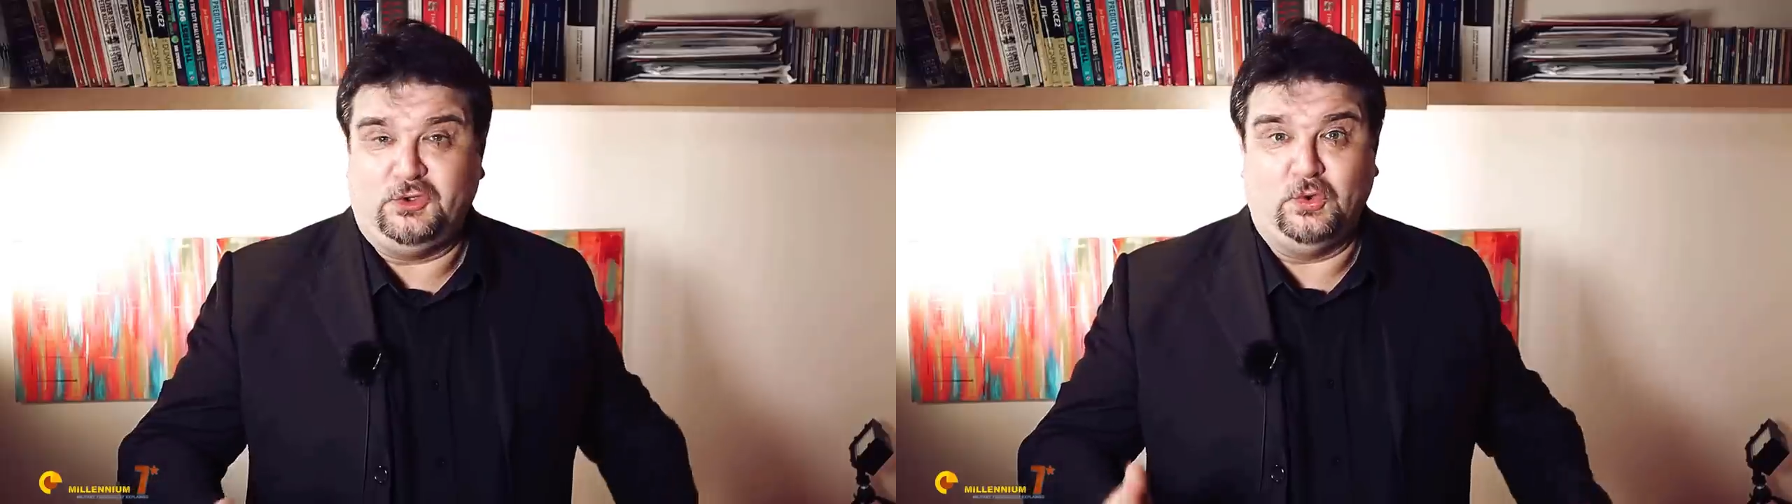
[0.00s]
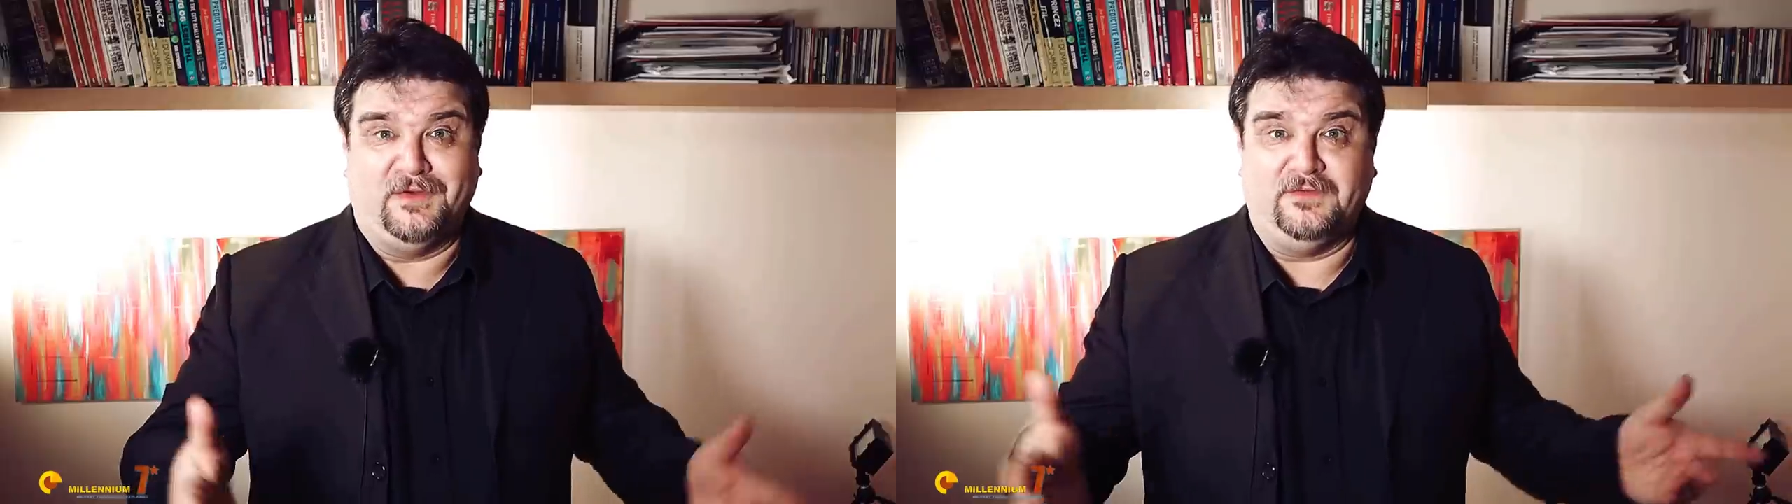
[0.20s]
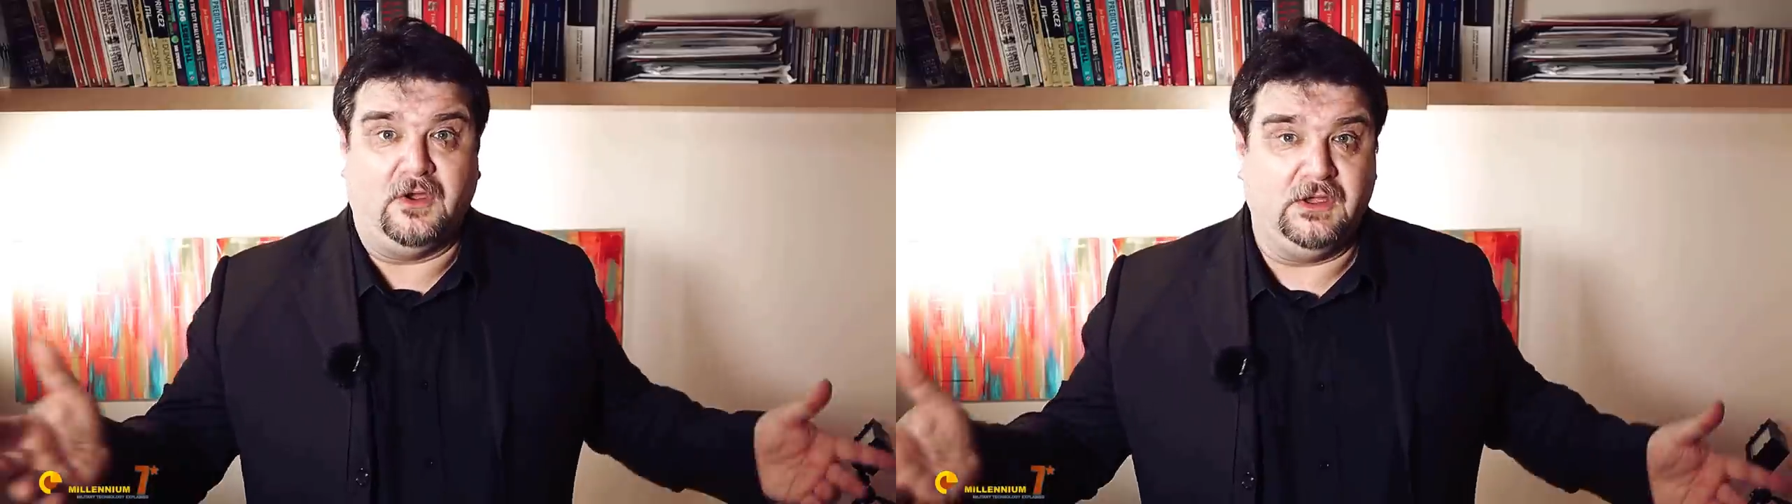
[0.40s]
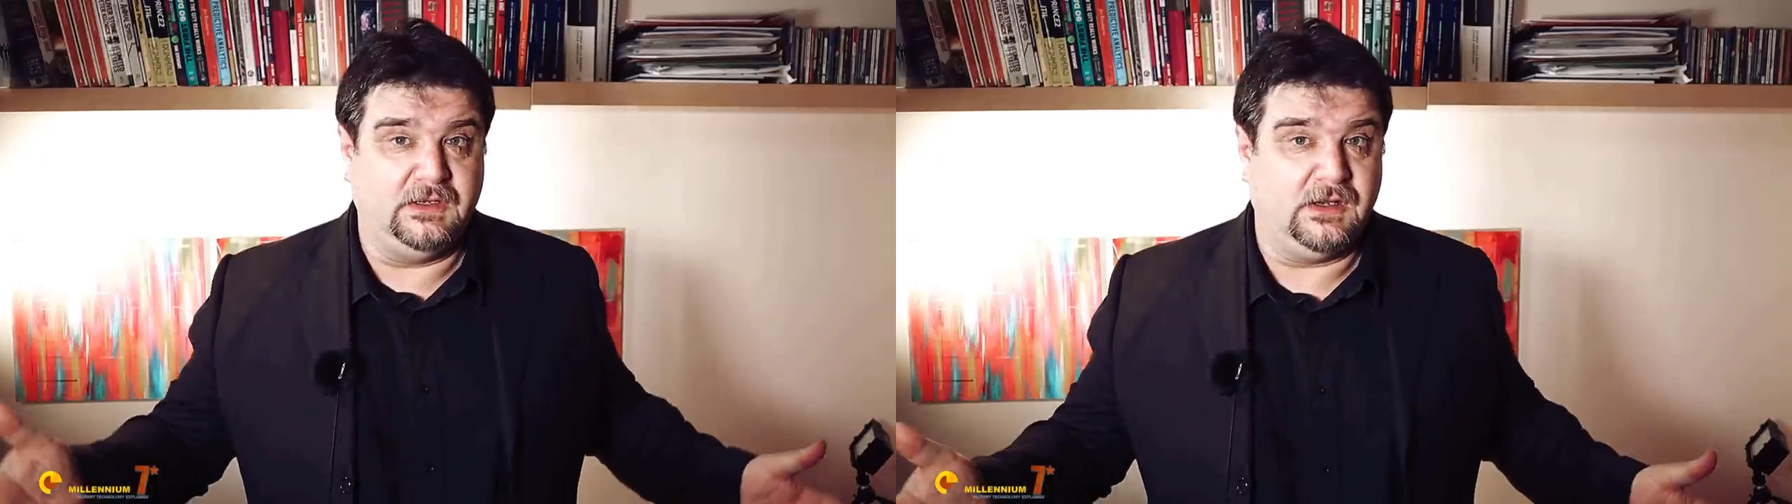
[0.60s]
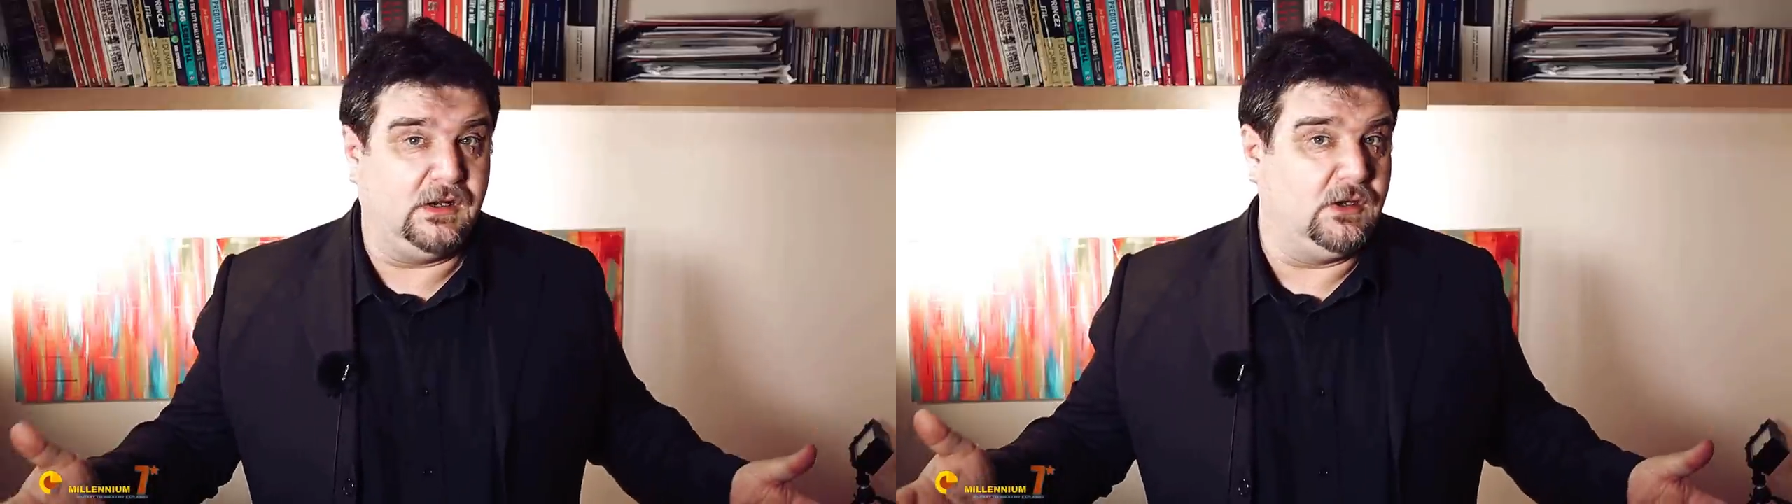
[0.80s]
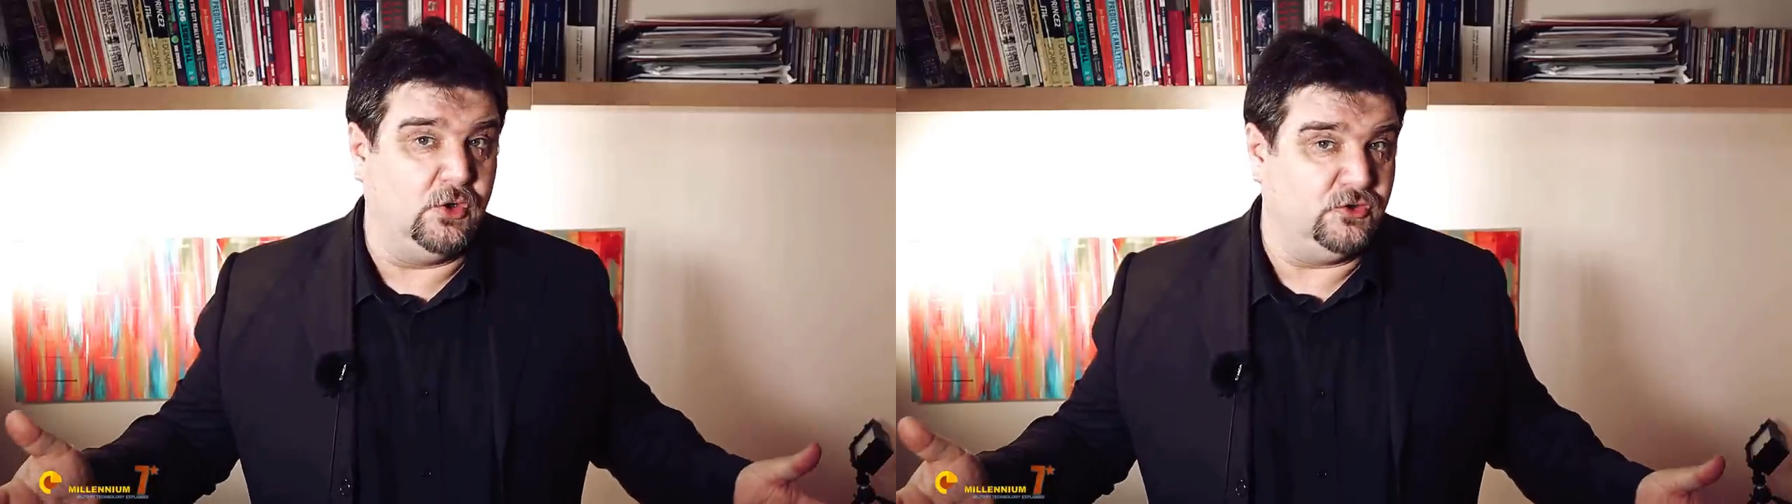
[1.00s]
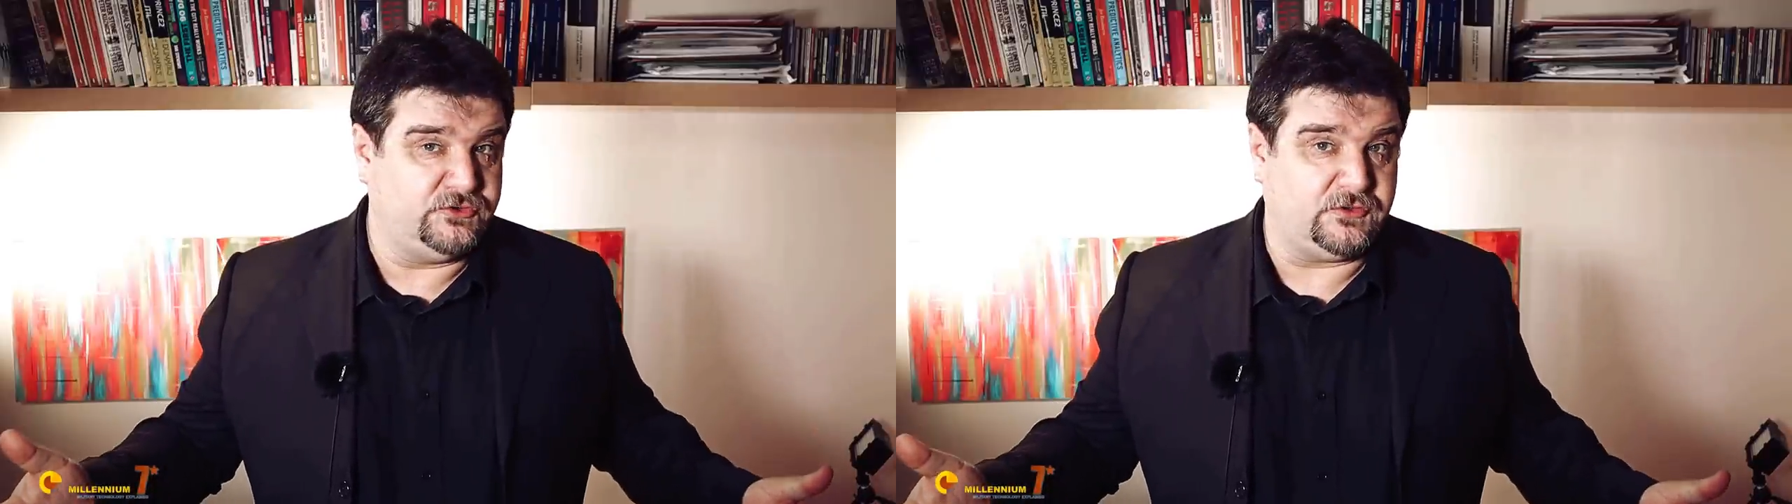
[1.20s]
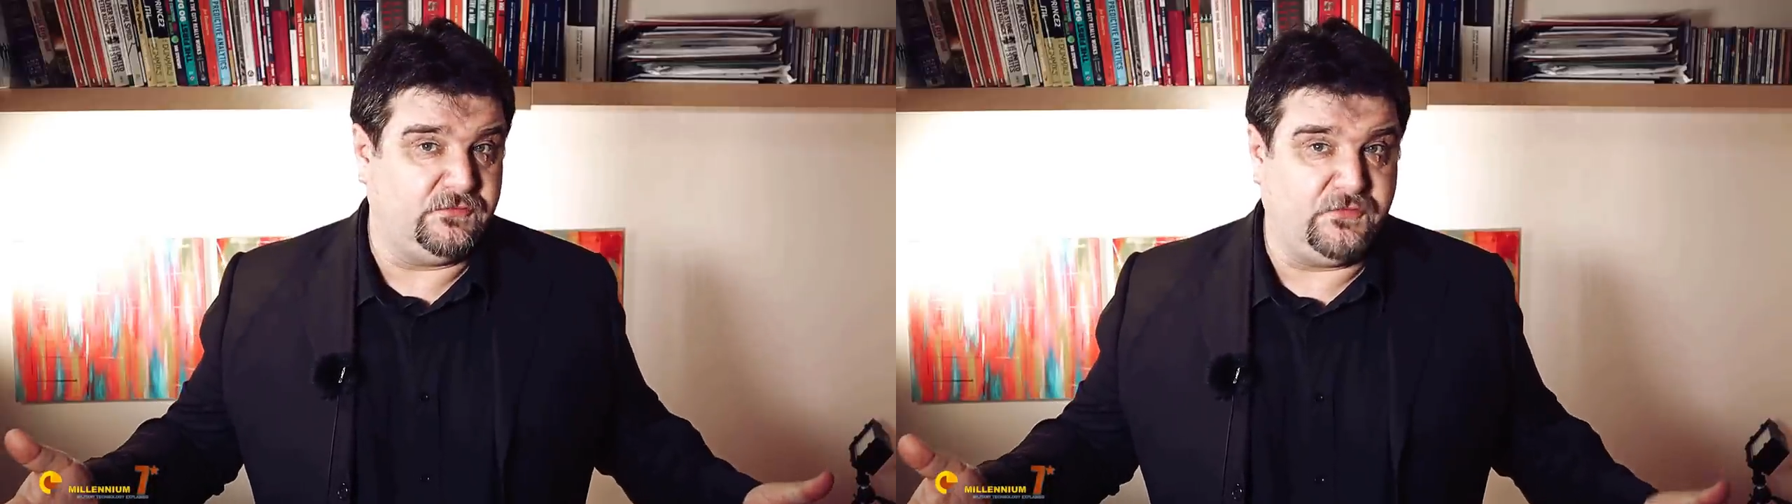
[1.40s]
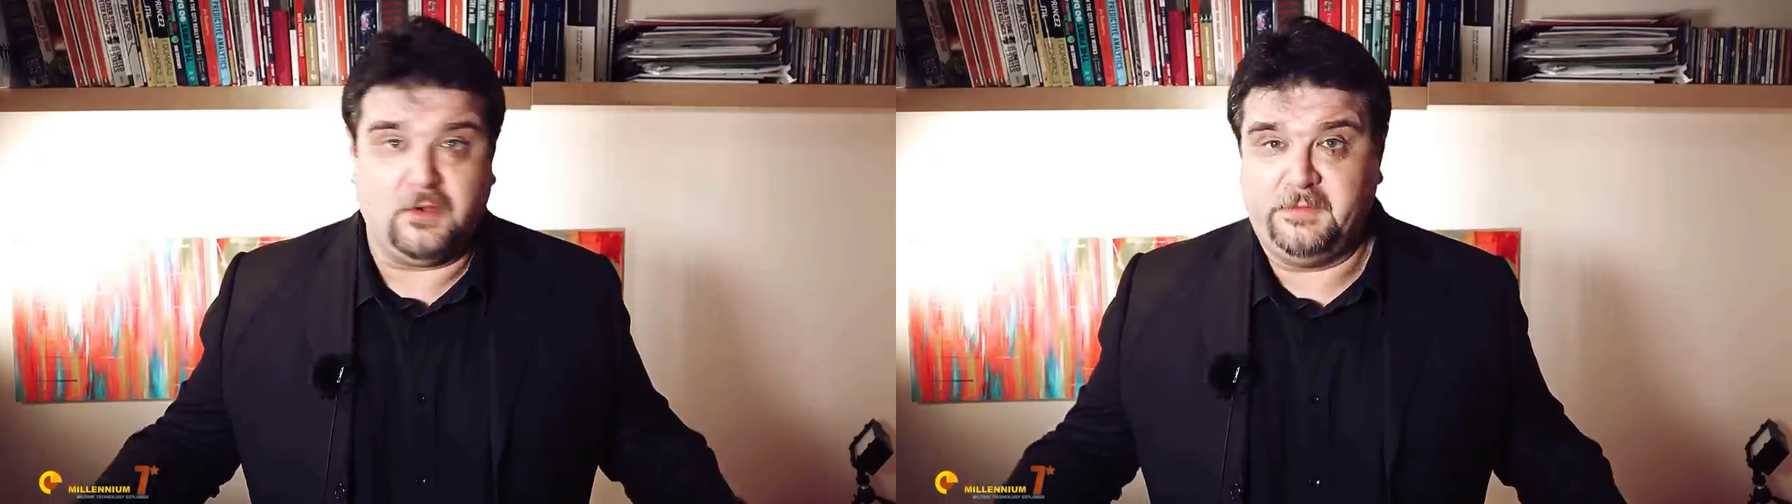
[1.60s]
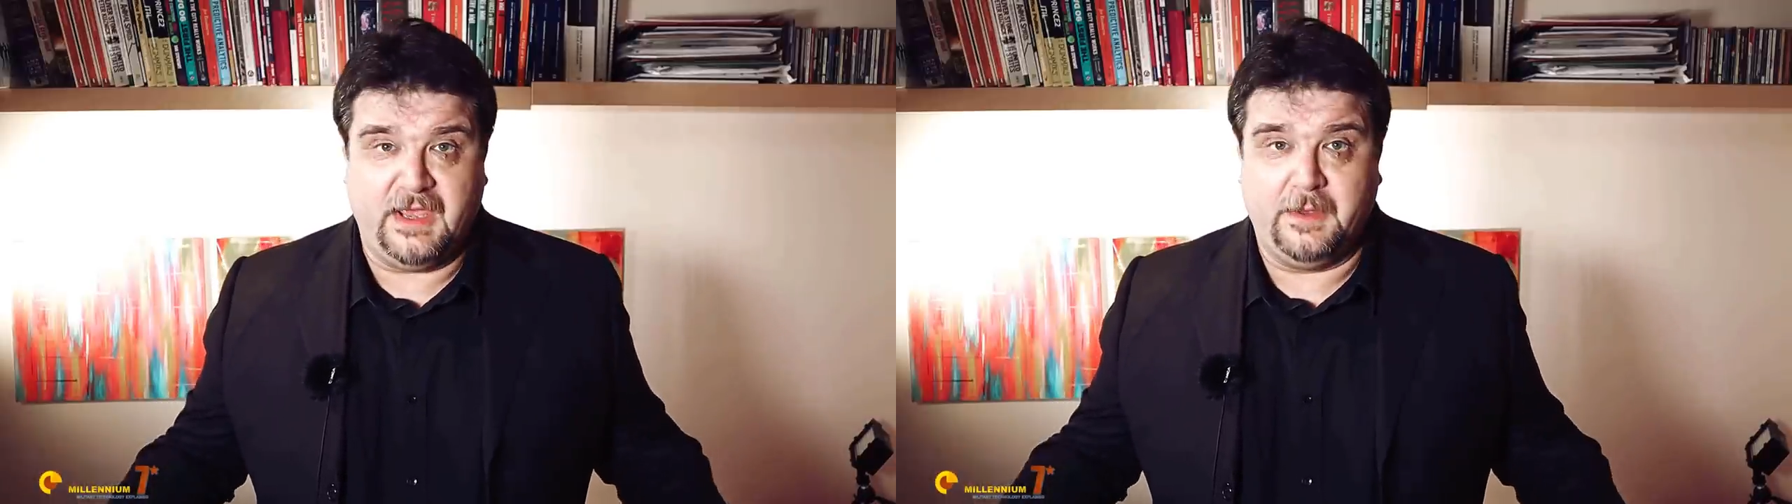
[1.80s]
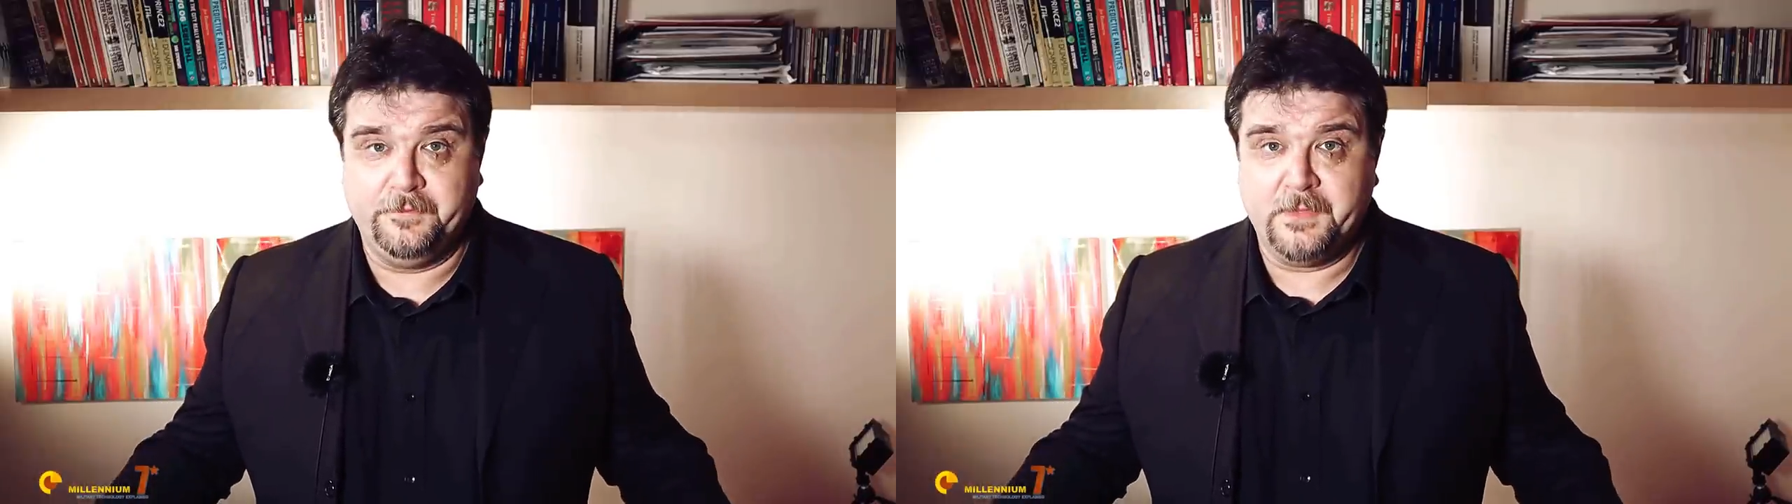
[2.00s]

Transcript: to avoid claustrophobia,